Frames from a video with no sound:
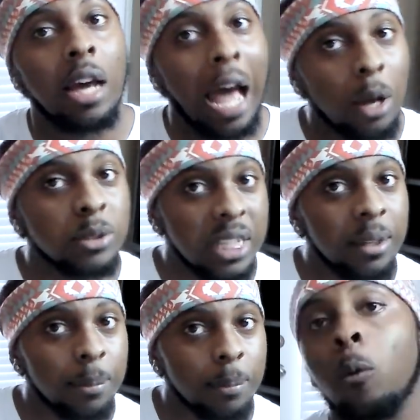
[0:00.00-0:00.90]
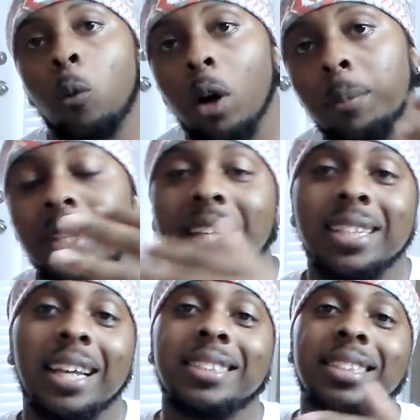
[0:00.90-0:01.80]
How deep? Well, the
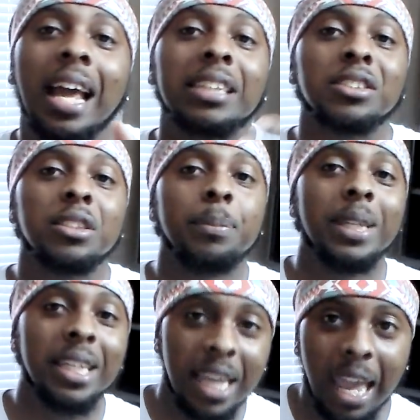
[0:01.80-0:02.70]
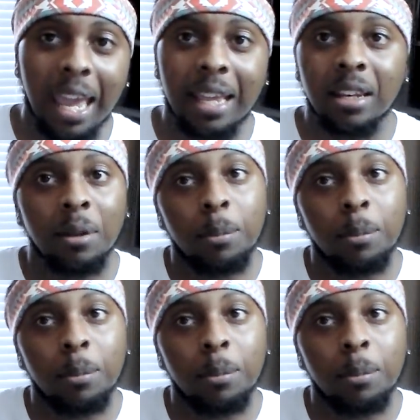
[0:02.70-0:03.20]
connection actually began